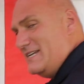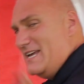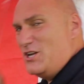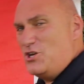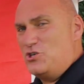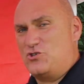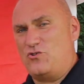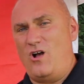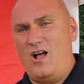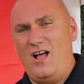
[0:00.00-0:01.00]
take your
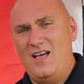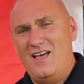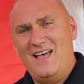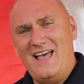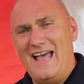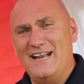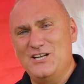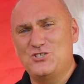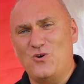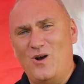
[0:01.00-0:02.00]
straw and
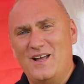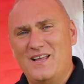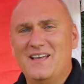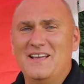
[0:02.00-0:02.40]
enjoy.